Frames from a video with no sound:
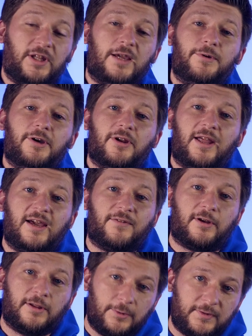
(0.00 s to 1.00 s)
Today we're gonna have a
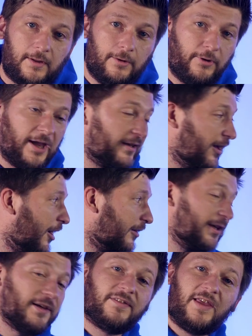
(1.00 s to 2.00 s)
closer look at
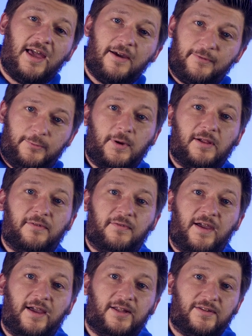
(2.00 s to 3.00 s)
Arctic's F12
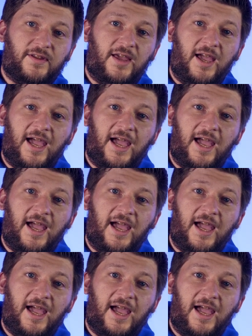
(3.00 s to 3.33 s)
fans